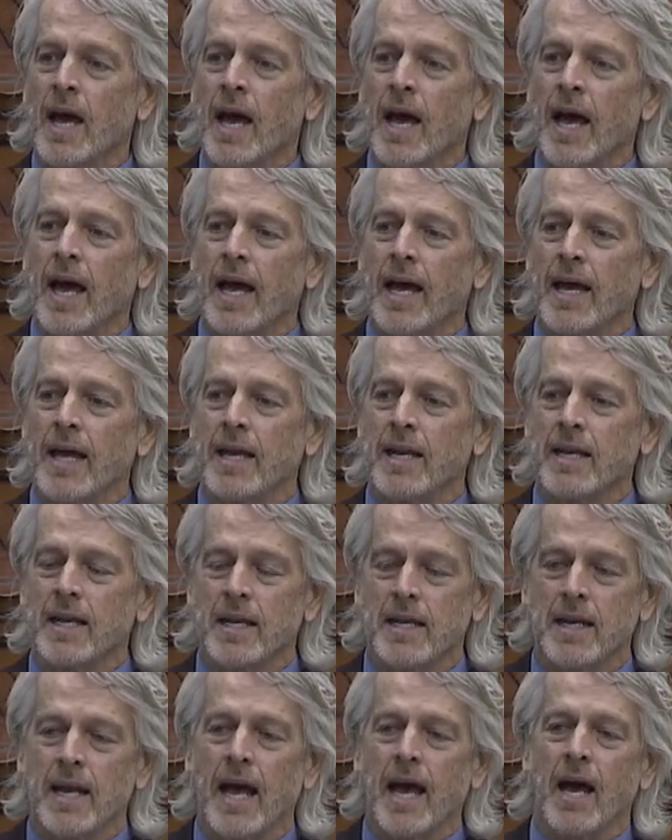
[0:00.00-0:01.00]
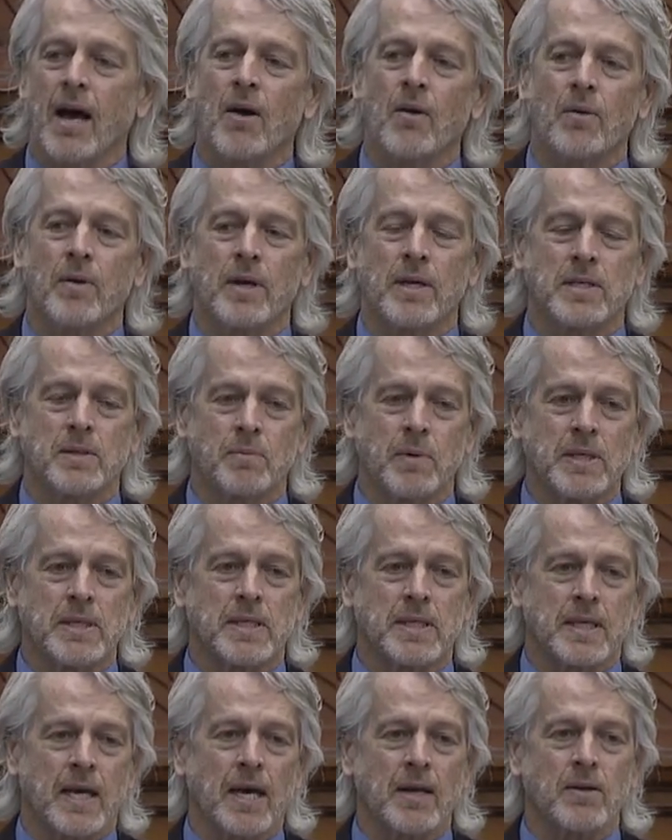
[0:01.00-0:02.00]
And now it's been
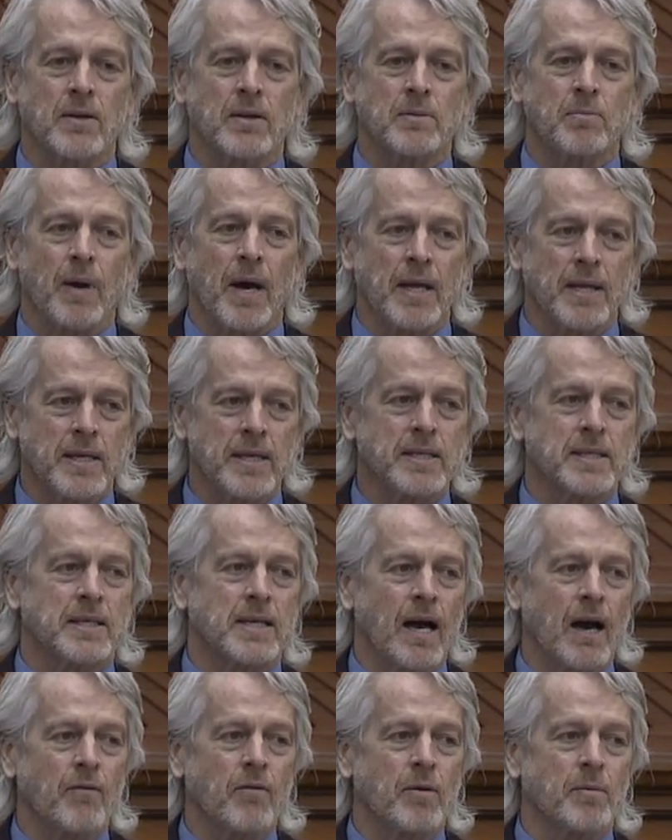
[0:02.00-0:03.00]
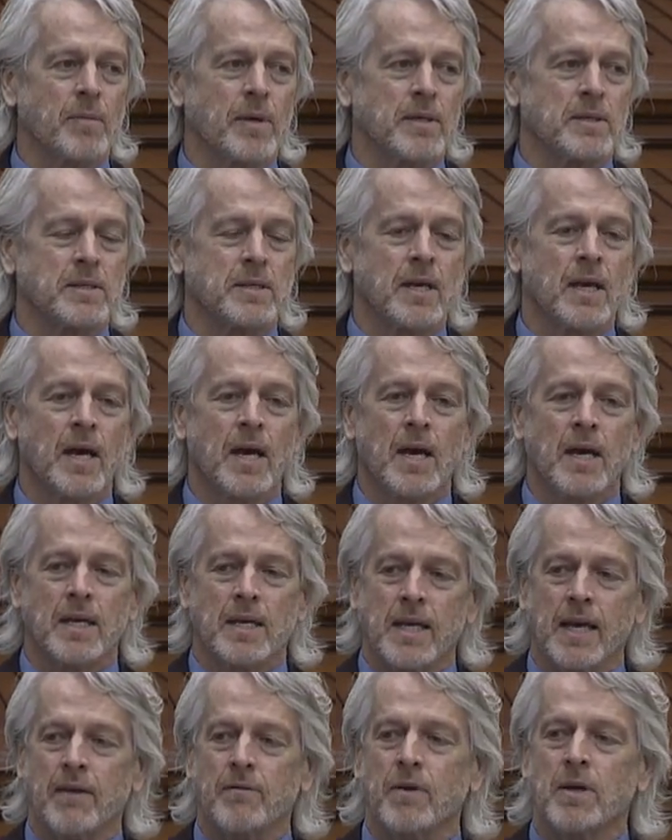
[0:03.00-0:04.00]
scuttled by this government's
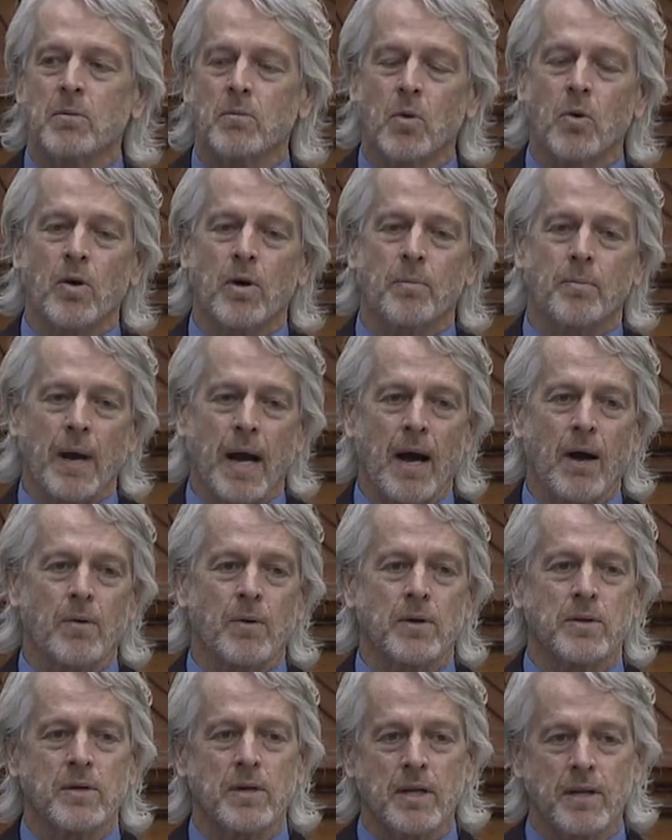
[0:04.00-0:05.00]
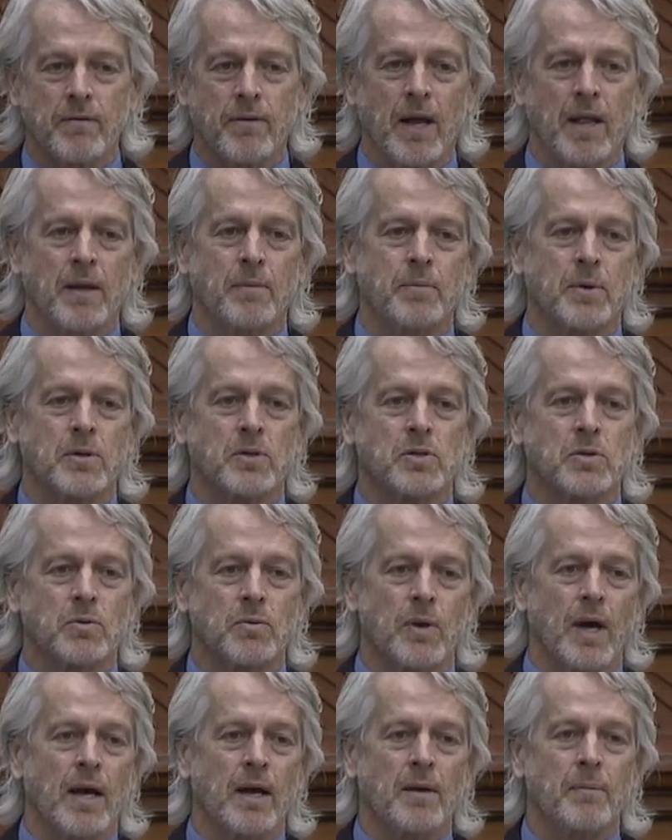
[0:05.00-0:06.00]
giving more power to developers through
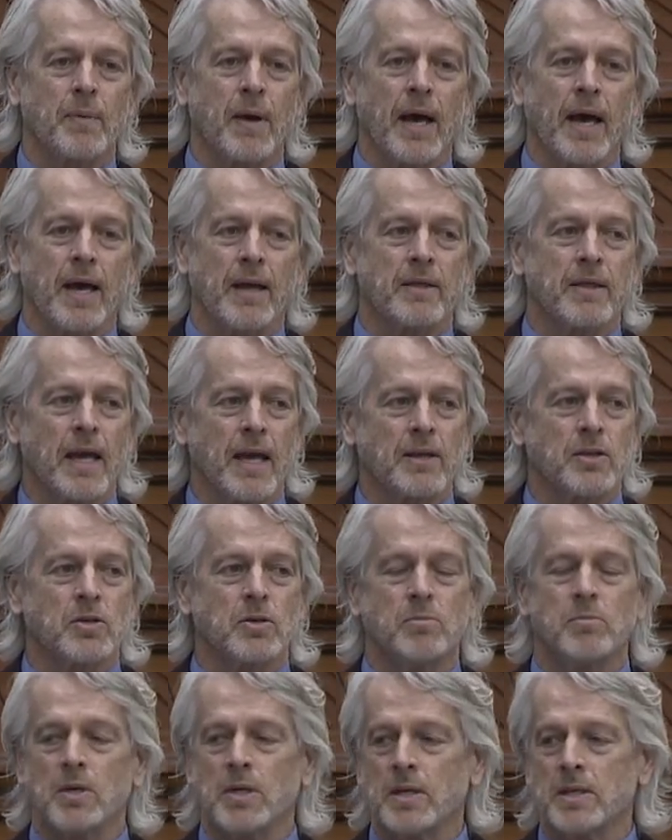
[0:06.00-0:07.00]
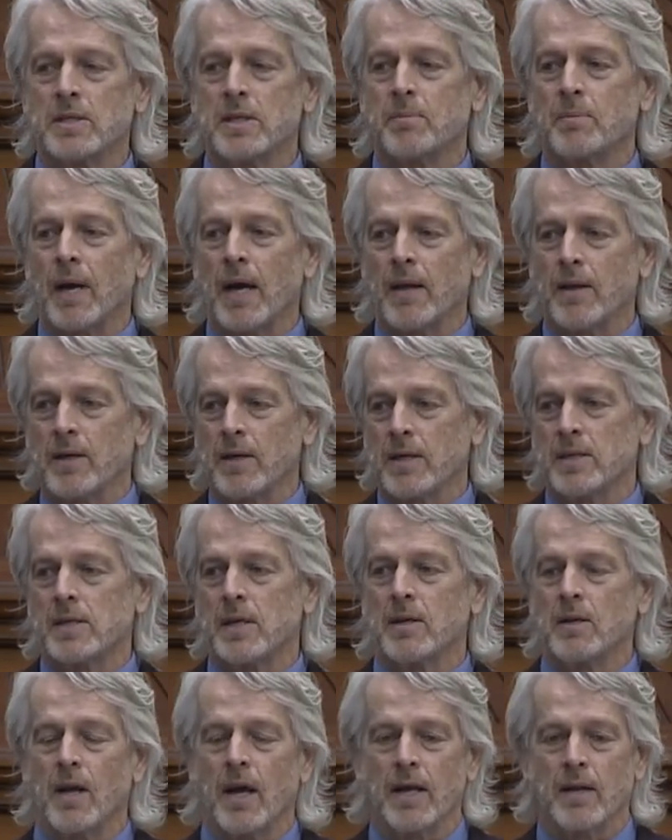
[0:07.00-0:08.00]
LPAT than to municipalities
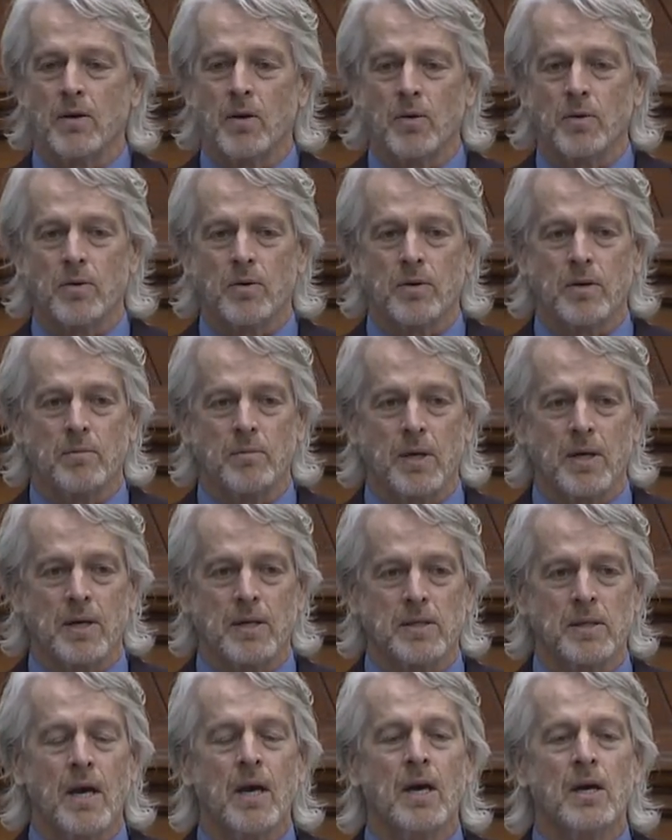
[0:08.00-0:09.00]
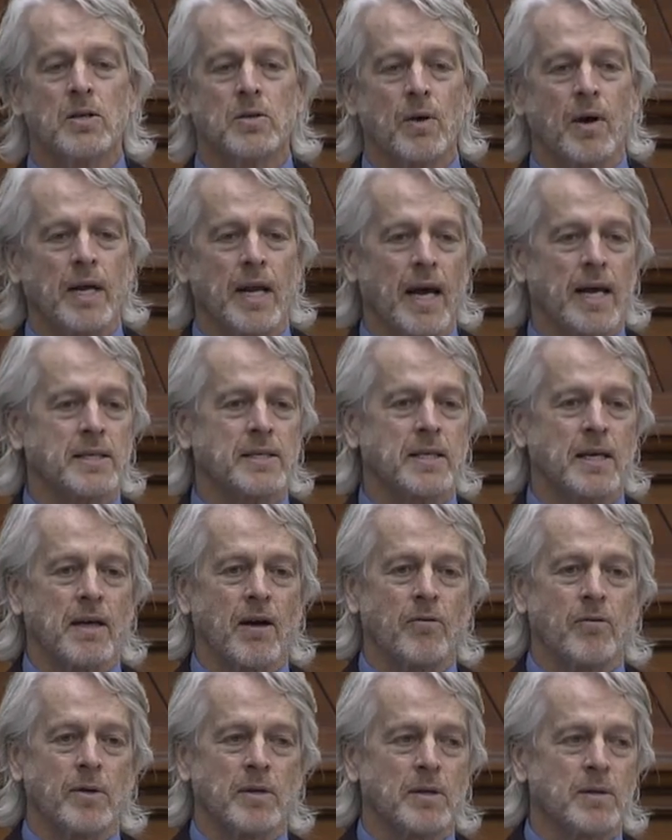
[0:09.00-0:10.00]
and local communities. So I'd ask the
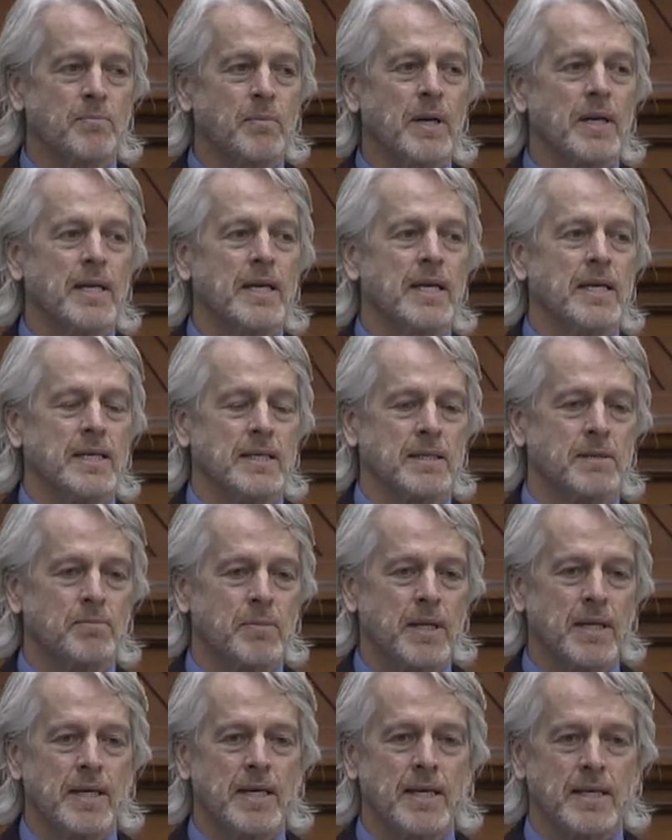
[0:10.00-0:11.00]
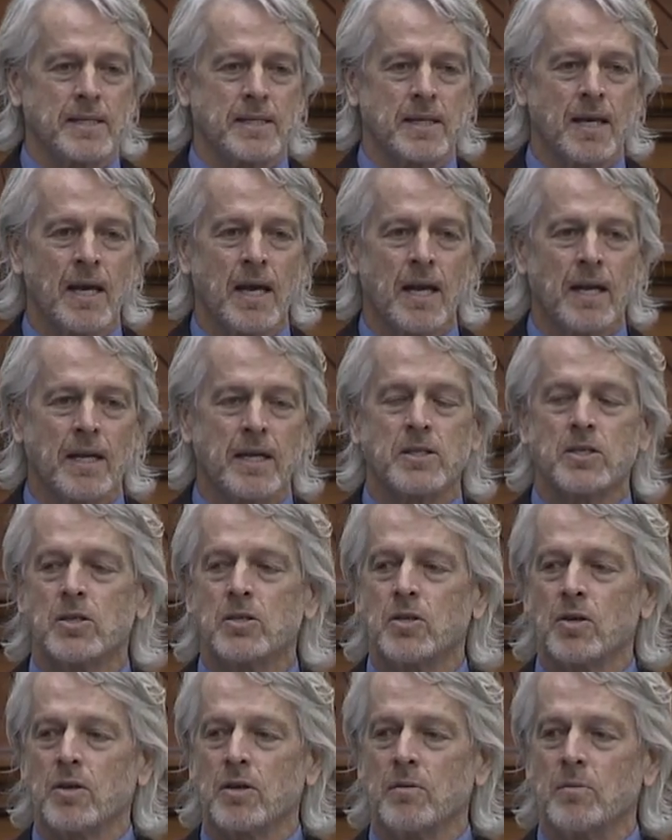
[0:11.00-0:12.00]
government to please, listen
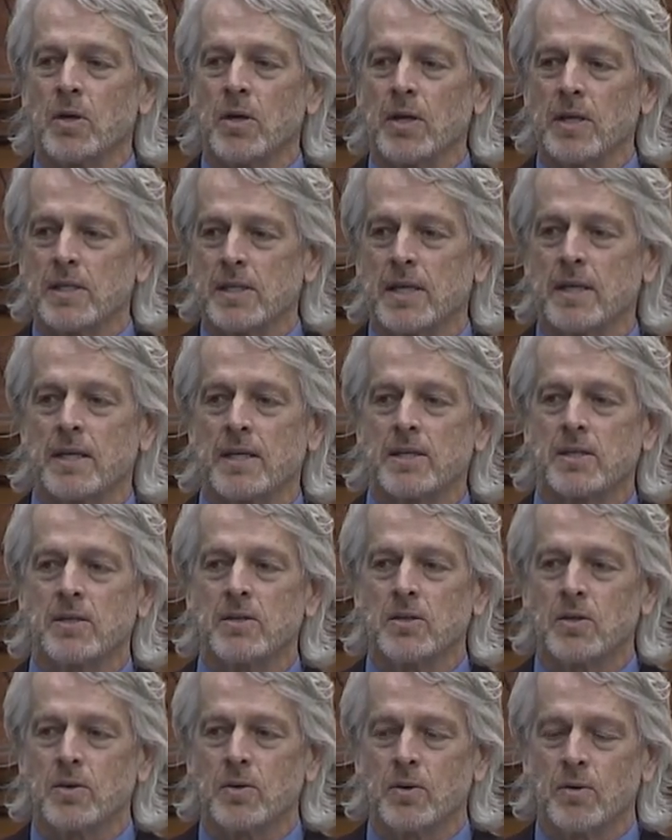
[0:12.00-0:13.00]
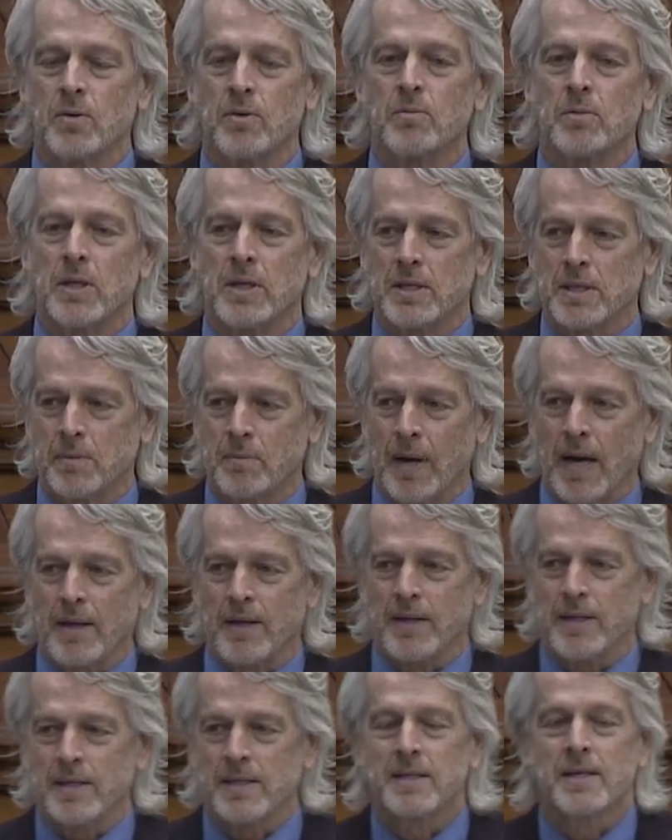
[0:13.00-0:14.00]
to communities and listen to
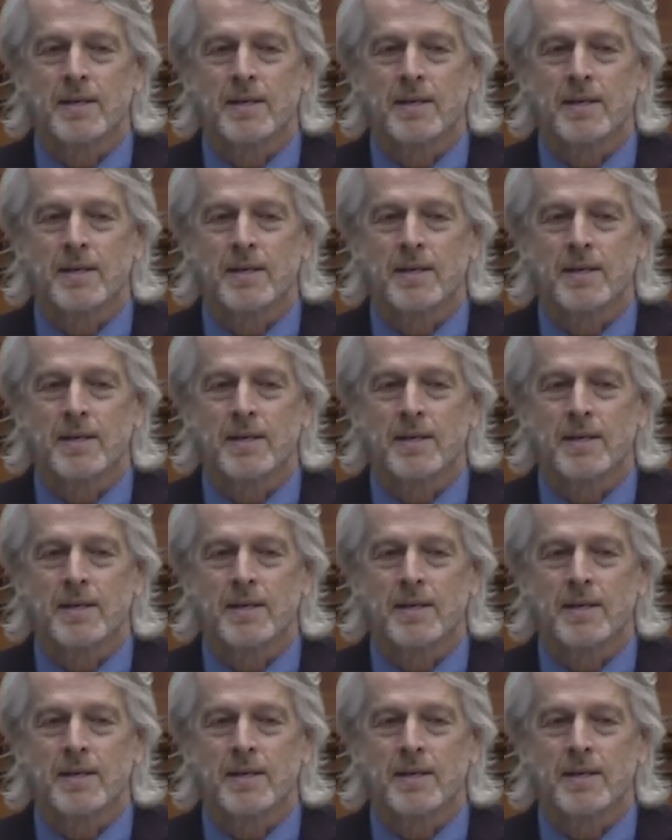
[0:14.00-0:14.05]
municipalities.